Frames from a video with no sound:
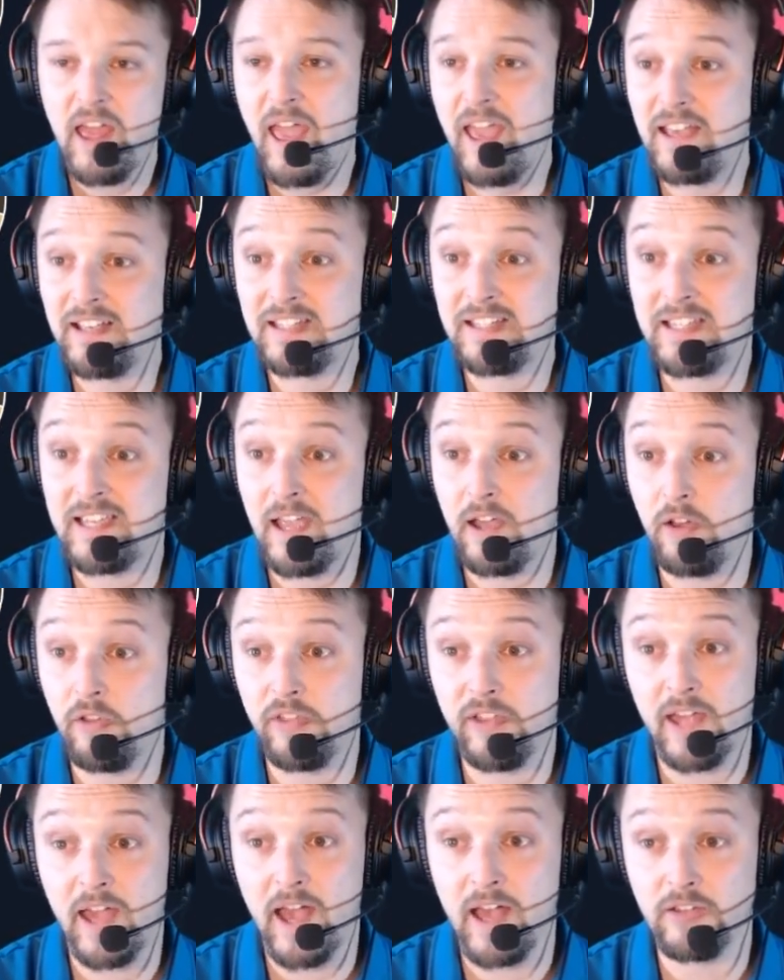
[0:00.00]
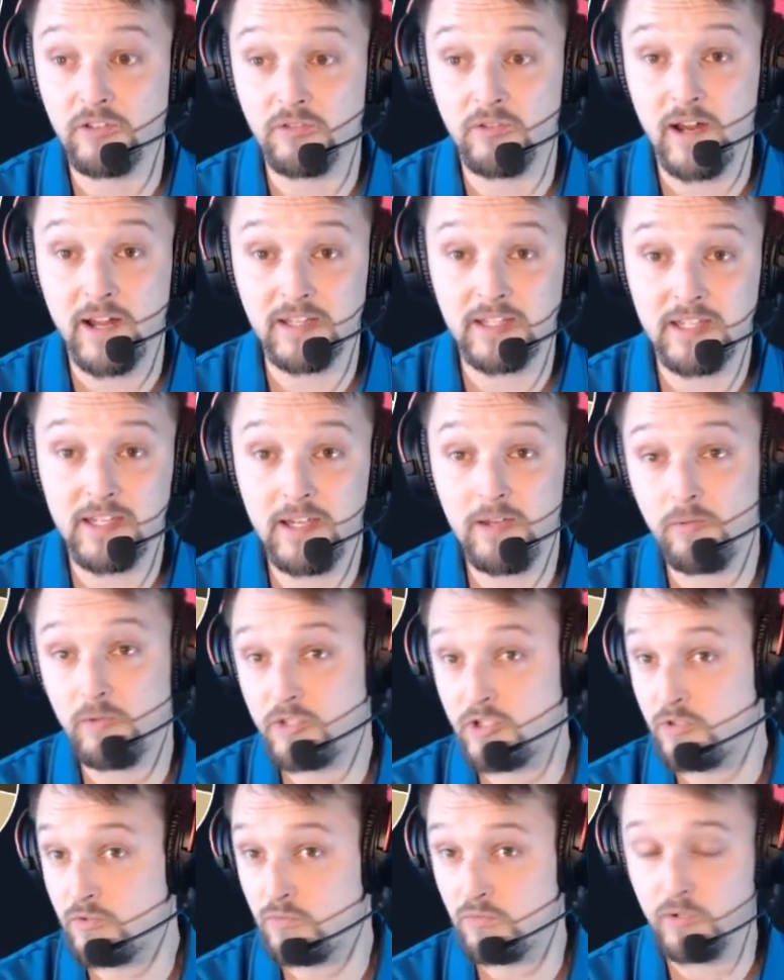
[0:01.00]
a Sail the Azurite Sea,
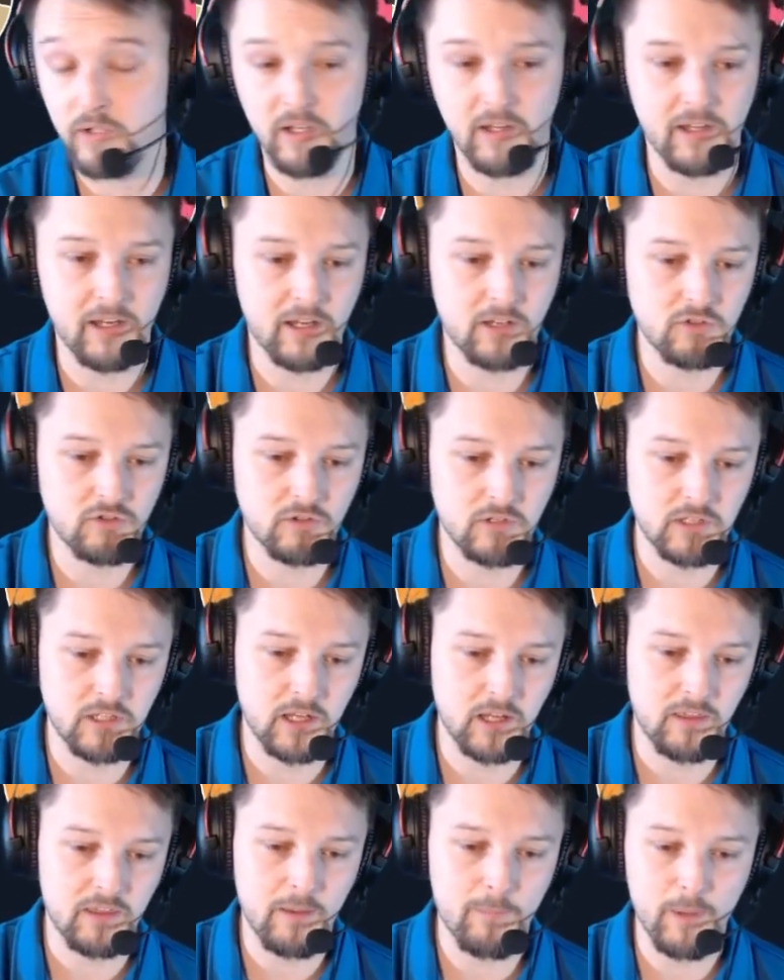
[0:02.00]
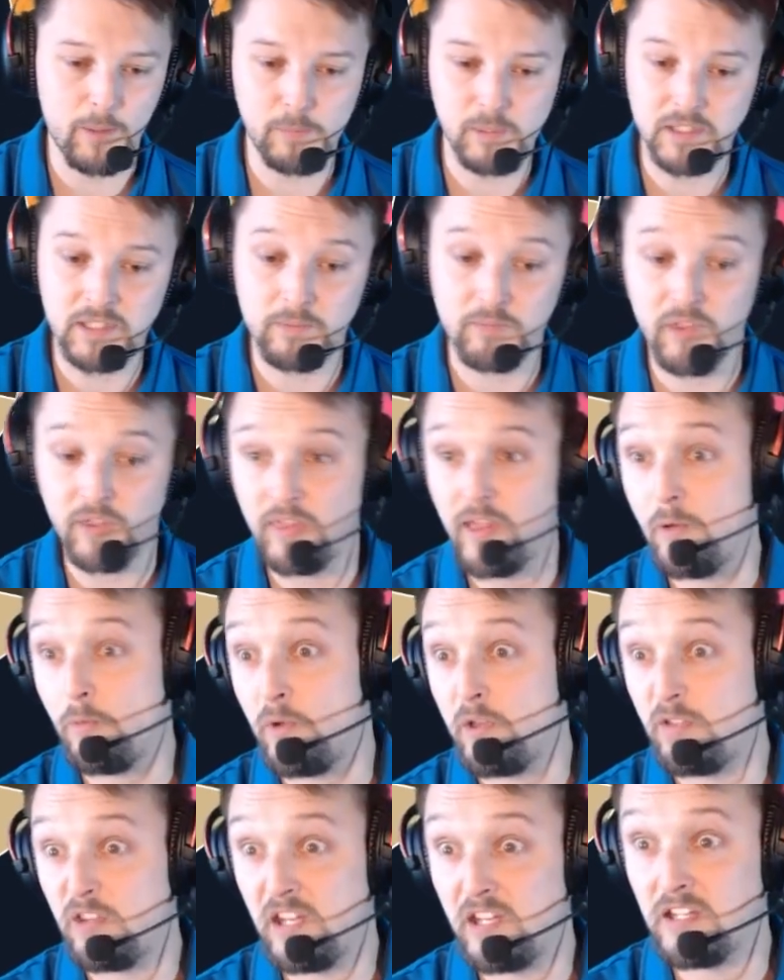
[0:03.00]
which is really interesting, and that might be something that
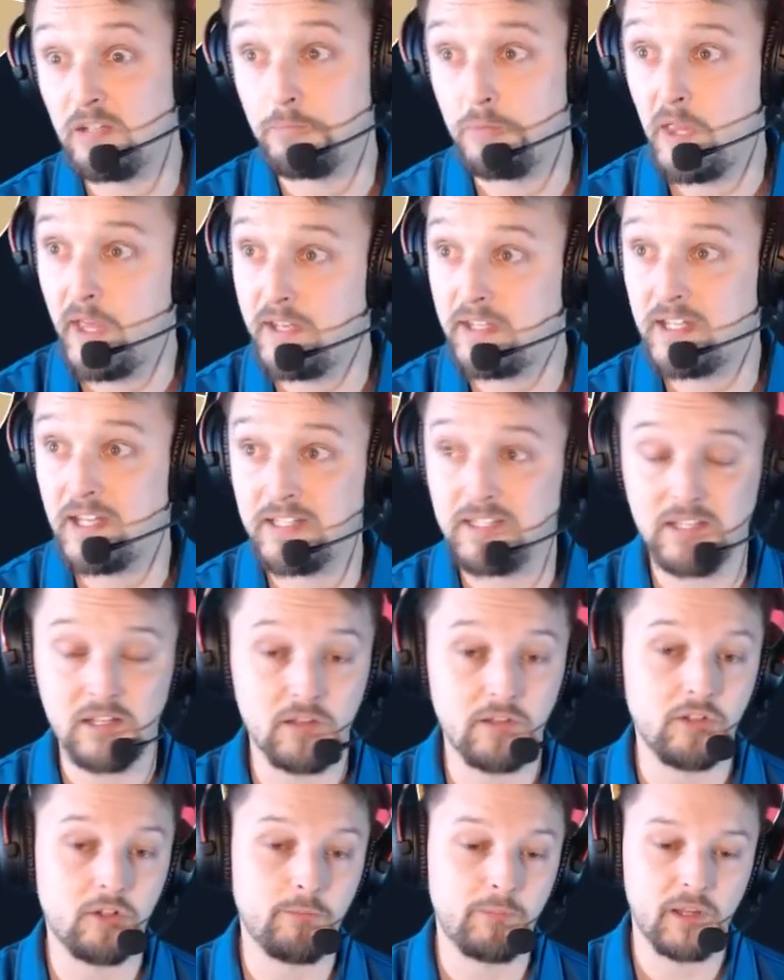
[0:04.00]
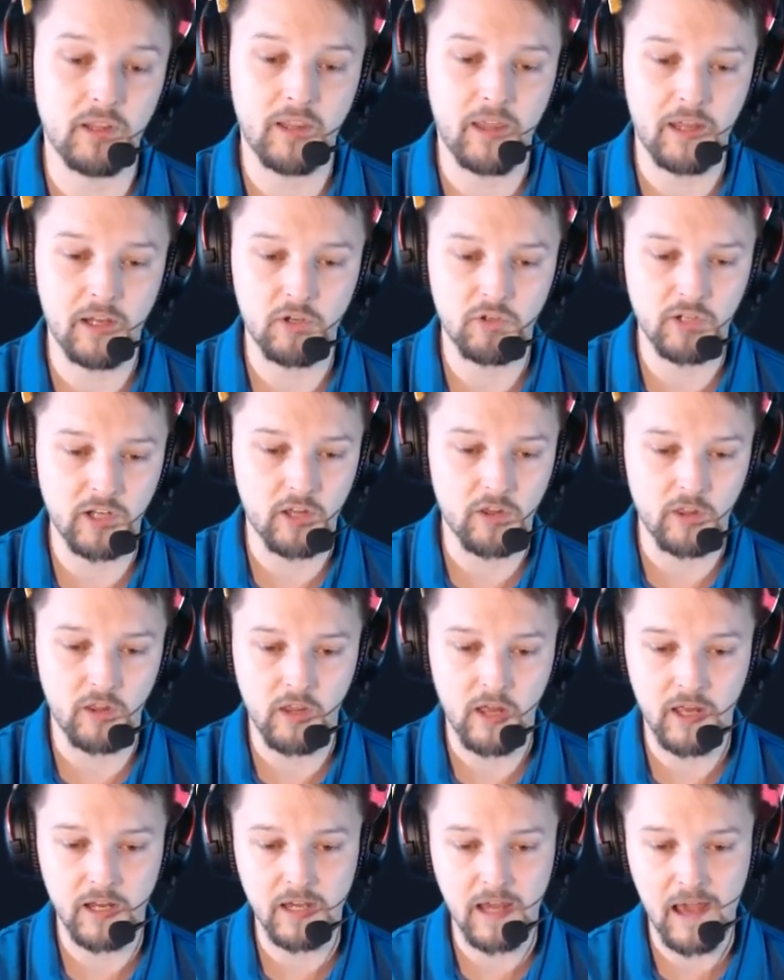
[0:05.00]
we need to play test a little bit later down the
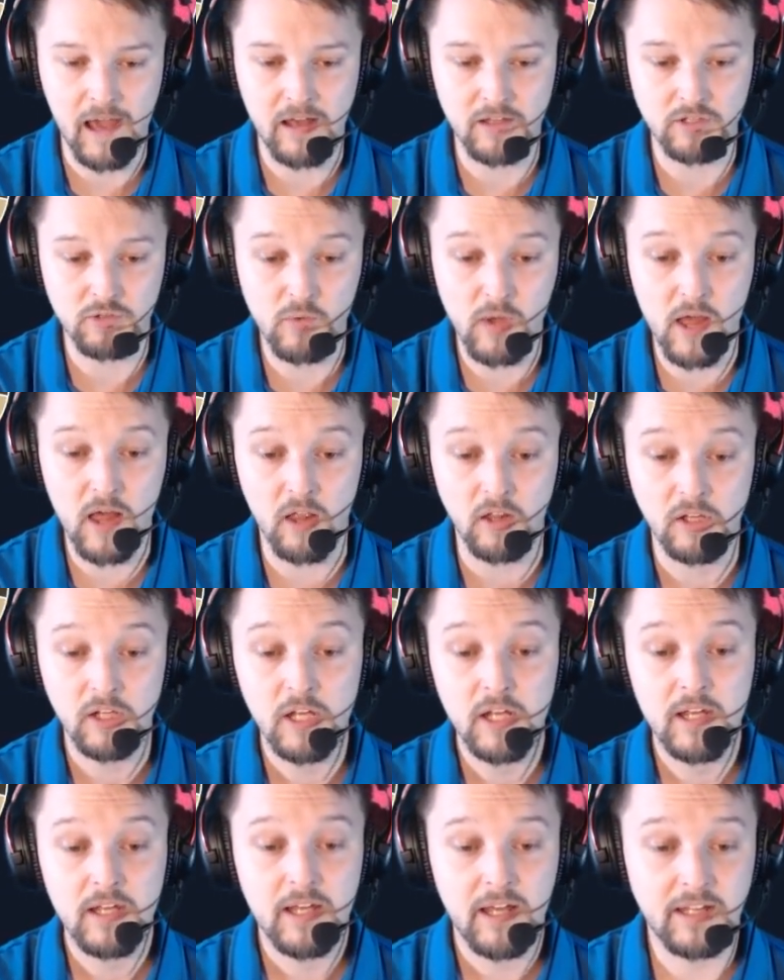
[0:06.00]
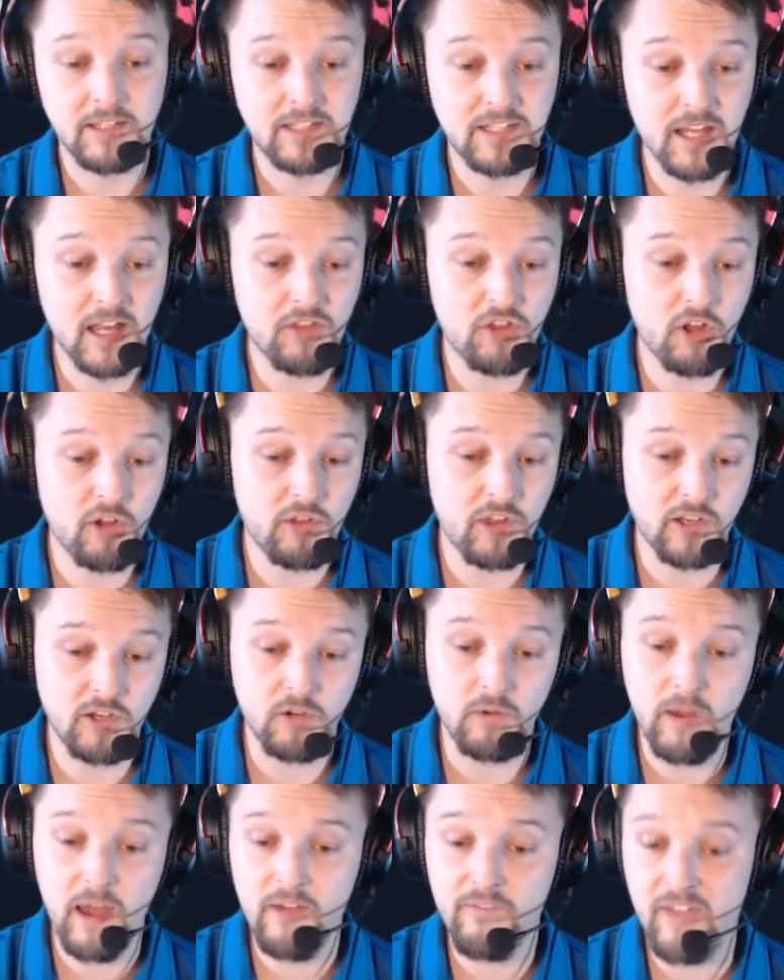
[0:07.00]
line as well. Instead, though, they
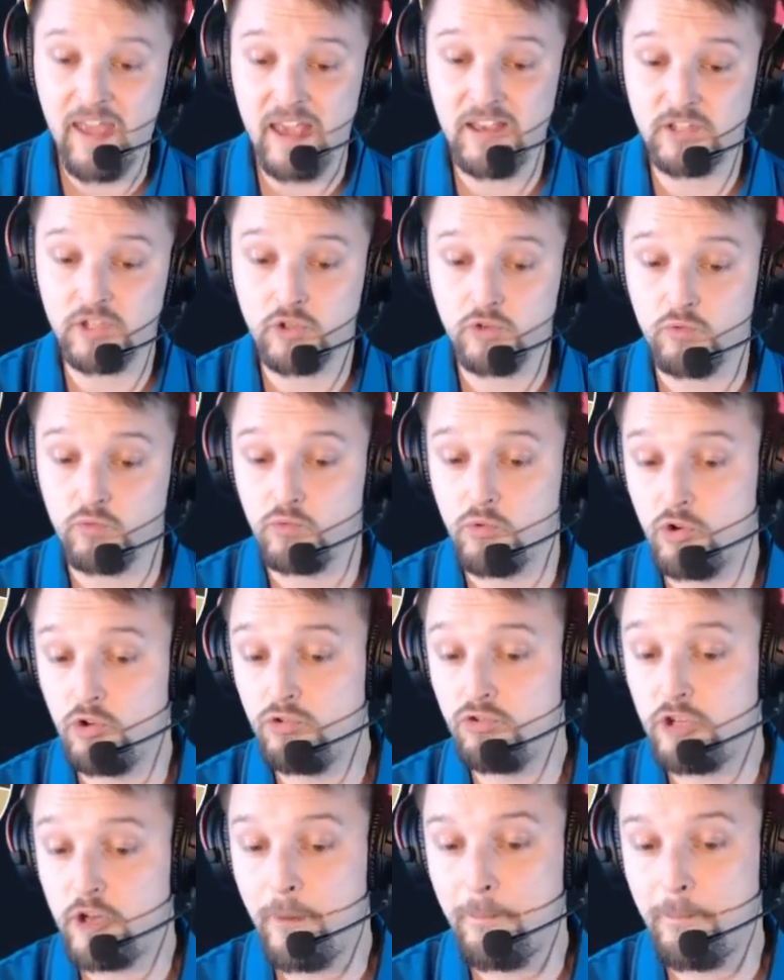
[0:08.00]
do have a Scrooge